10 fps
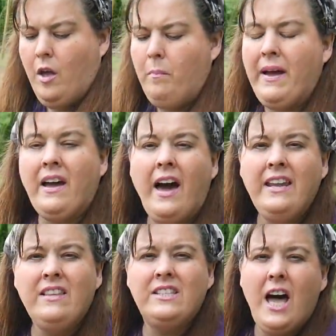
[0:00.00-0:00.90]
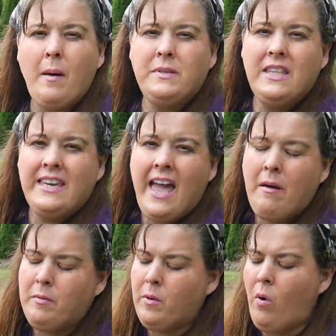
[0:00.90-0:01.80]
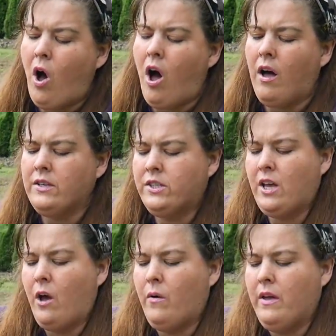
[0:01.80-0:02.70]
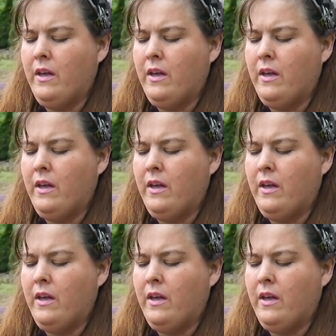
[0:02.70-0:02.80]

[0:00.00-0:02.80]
By cutting the tops of the chamomile will also